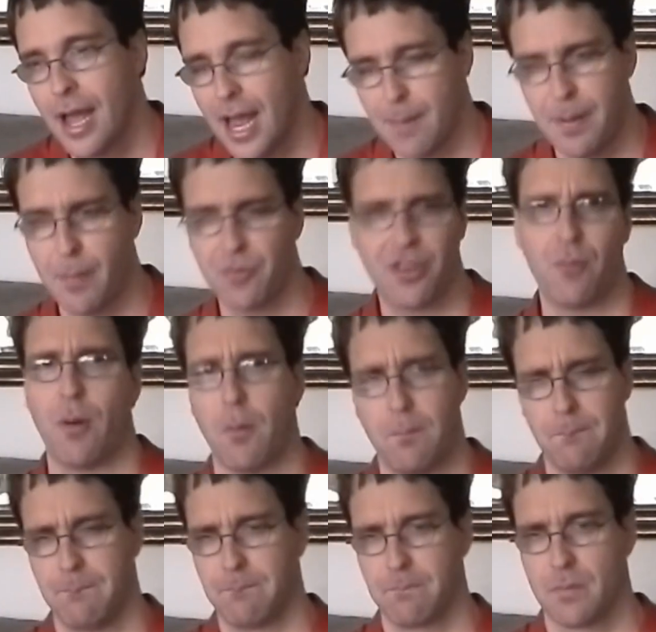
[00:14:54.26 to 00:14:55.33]
And people say, well,
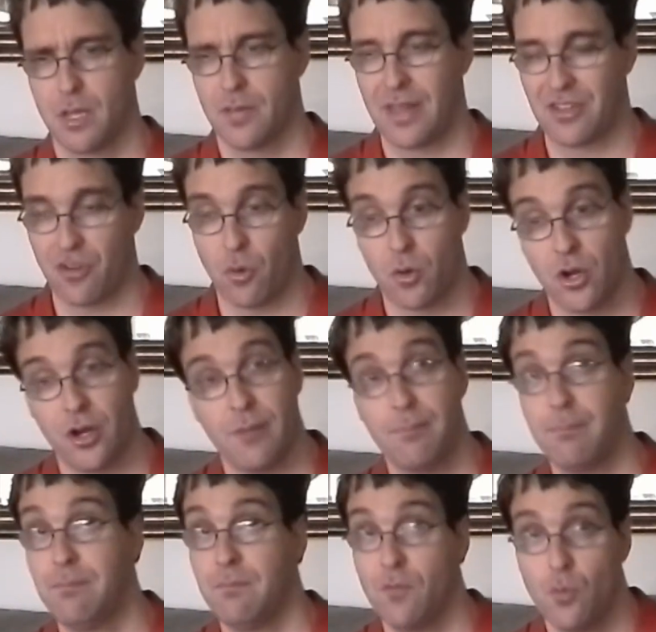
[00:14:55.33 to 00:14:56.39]
that's all good and
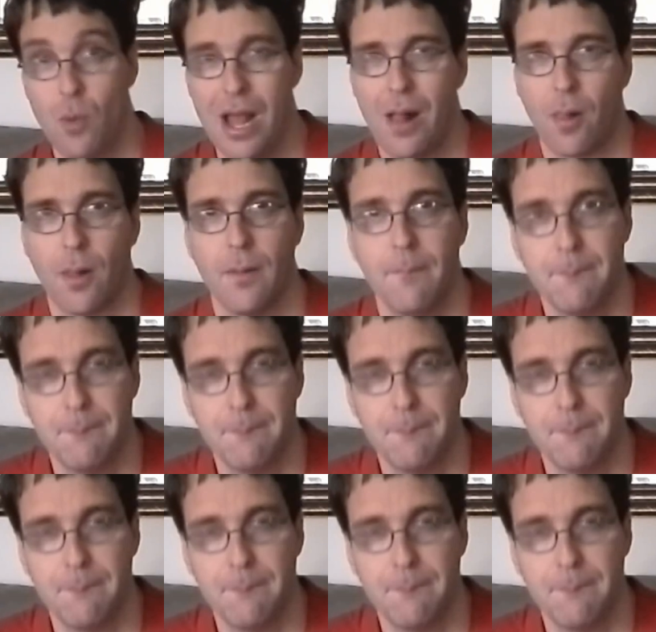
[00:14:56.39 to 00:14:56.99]
well.